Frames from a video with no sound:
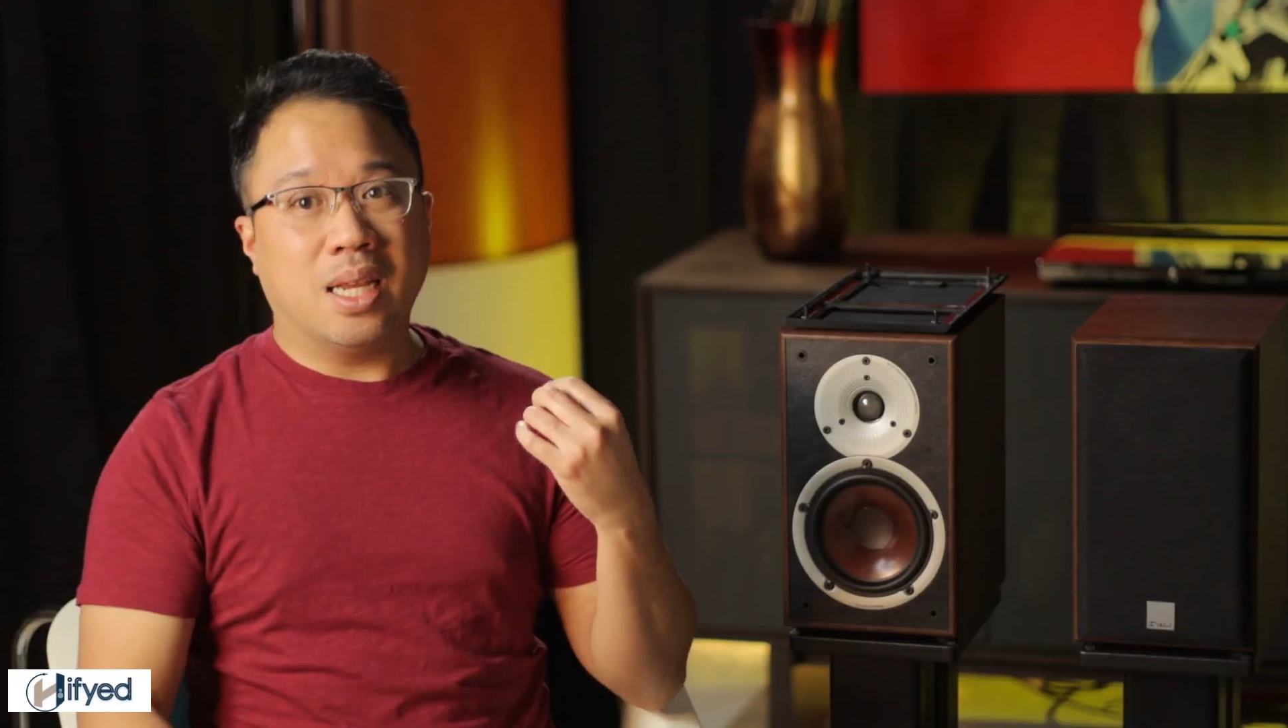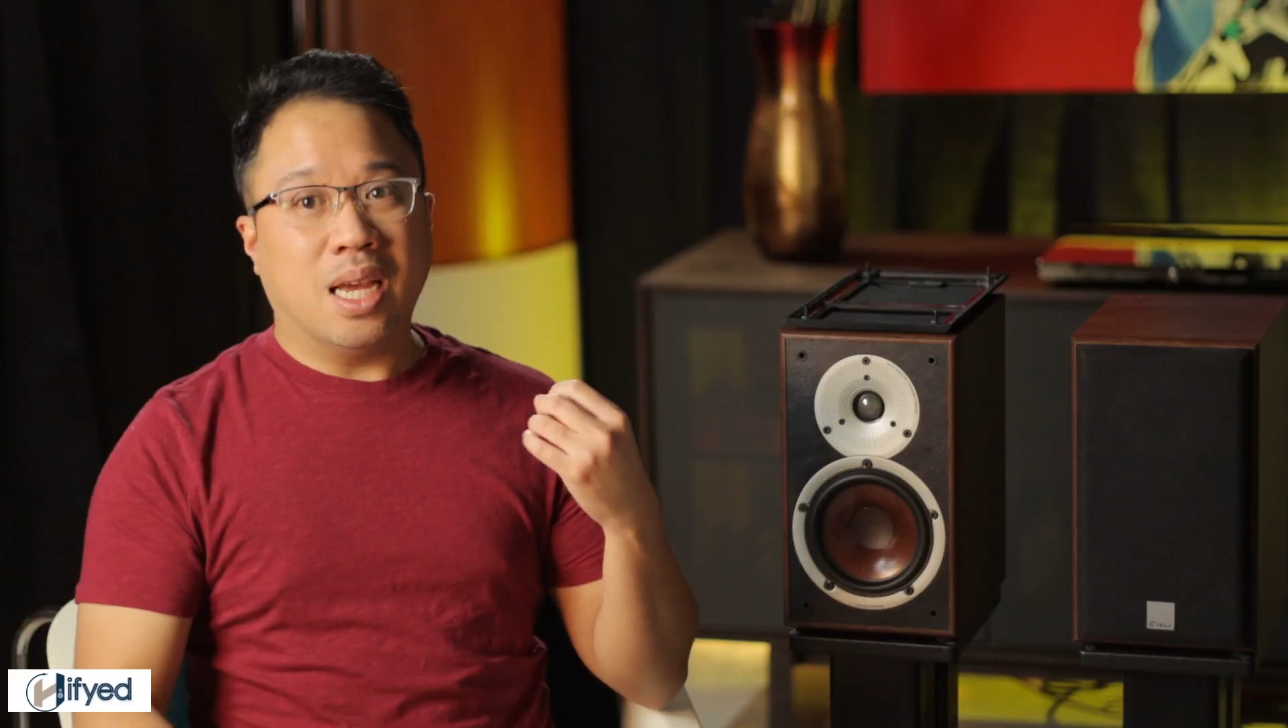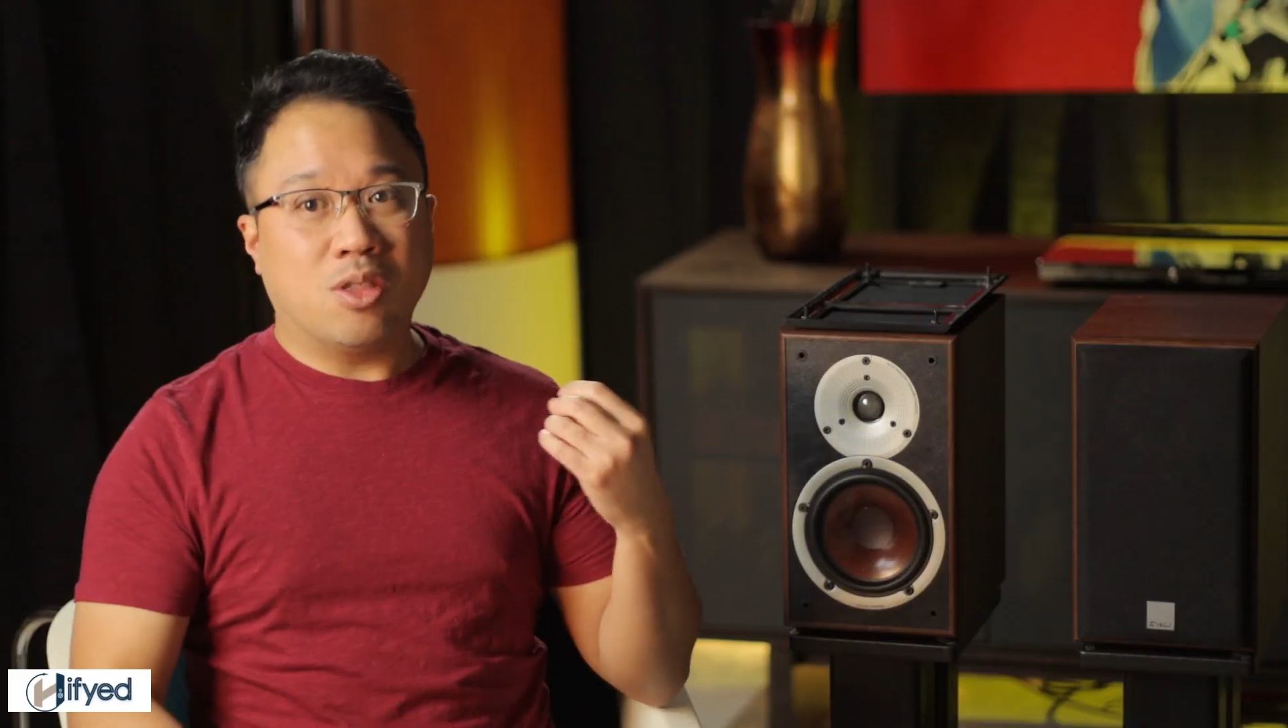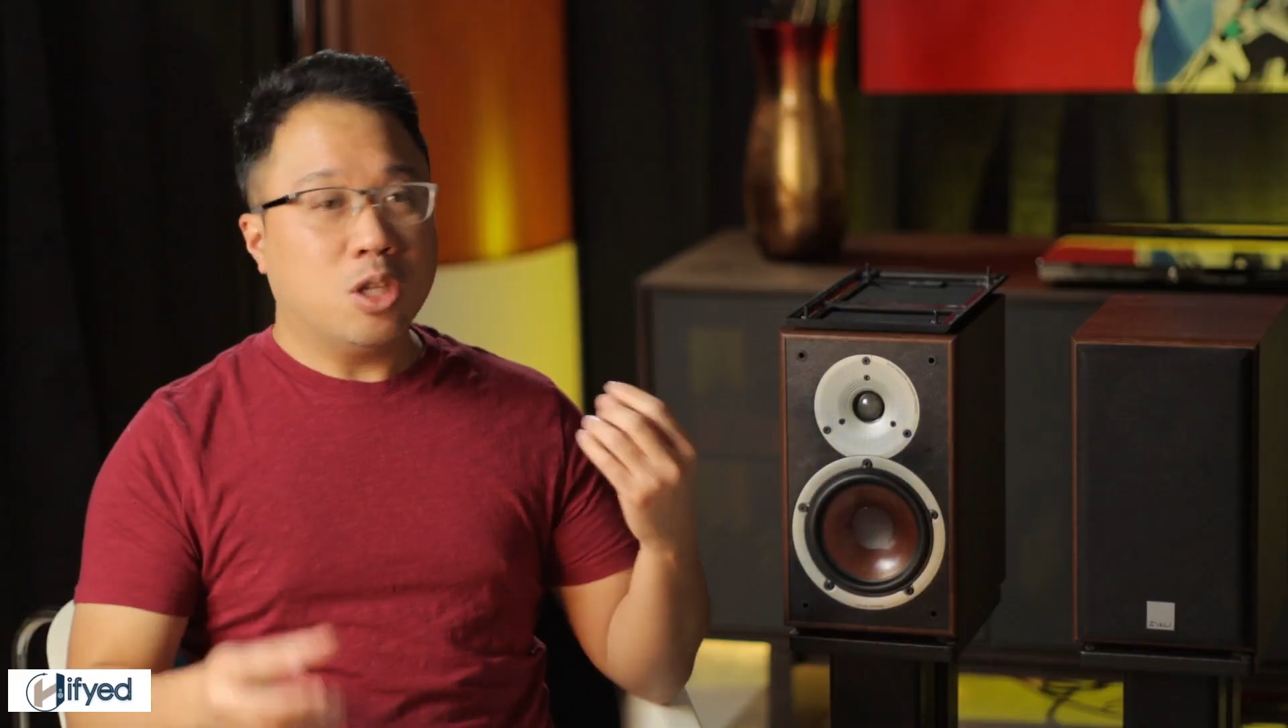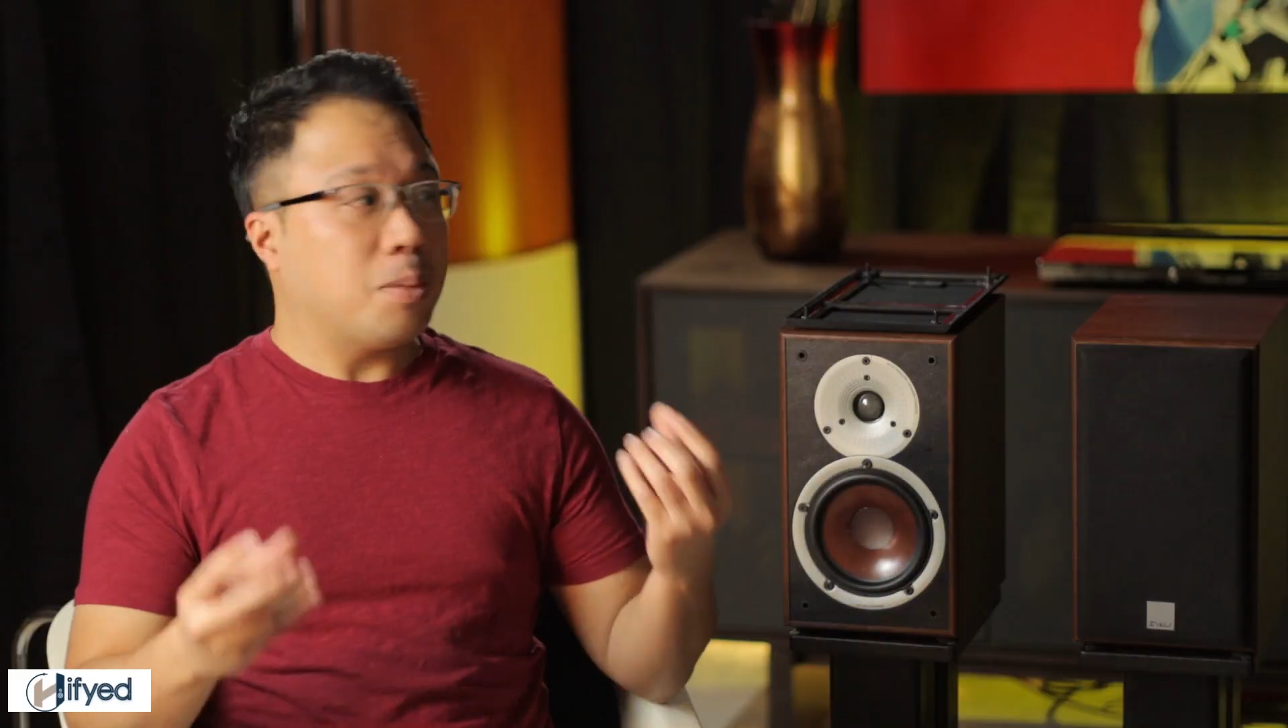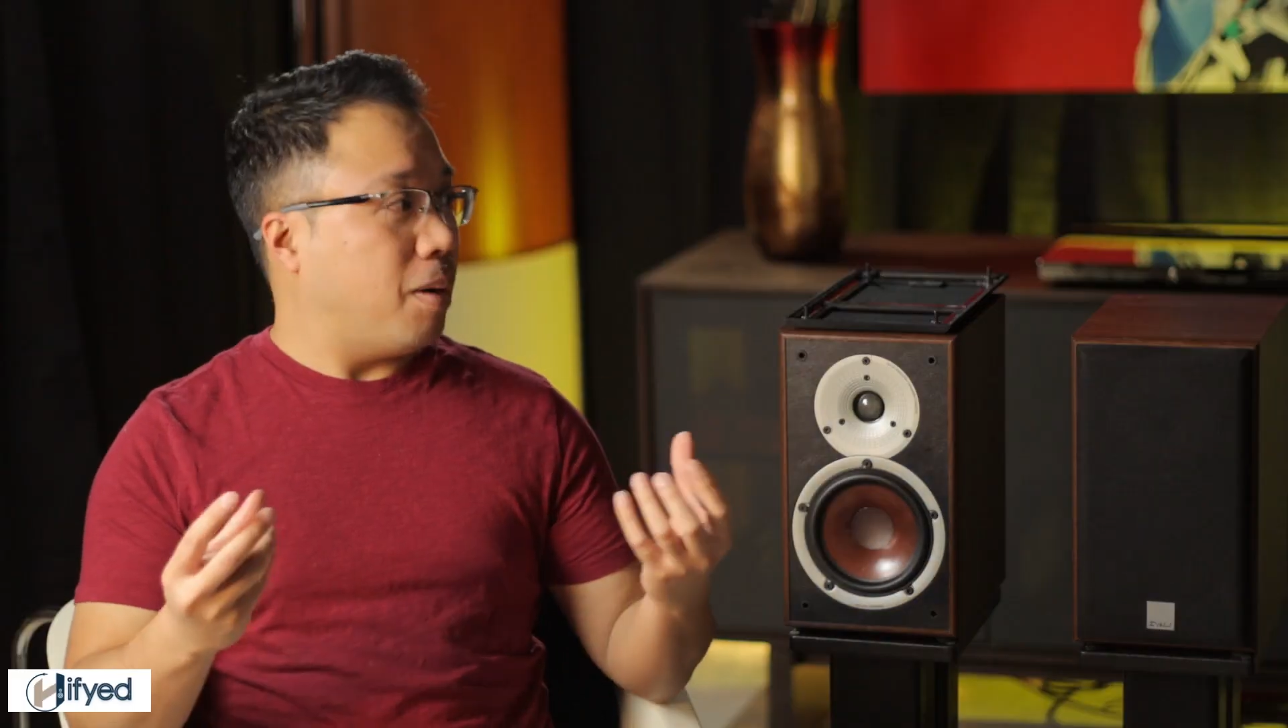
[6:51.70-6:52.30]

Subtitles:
At this